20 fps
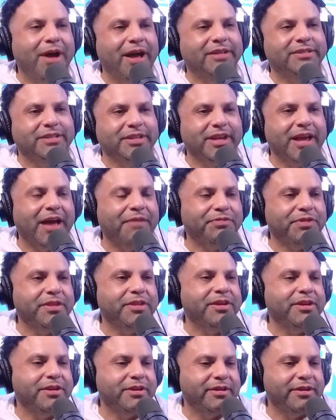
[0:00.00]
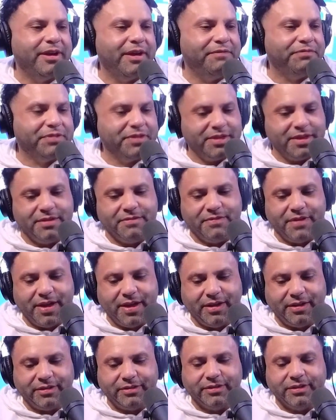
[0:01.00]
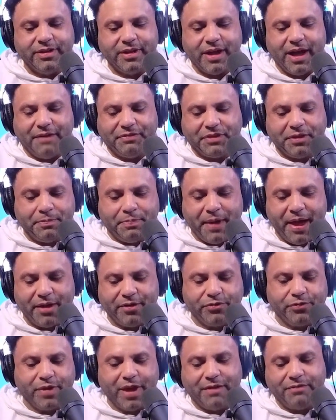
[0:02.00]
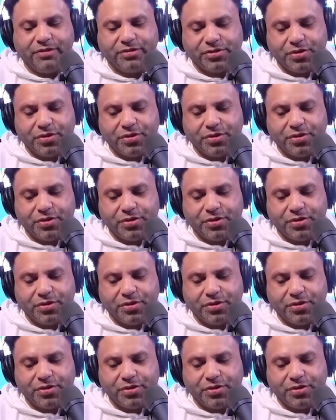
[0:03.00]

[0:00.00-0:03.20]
actually, after the after the event, after the panels, we have a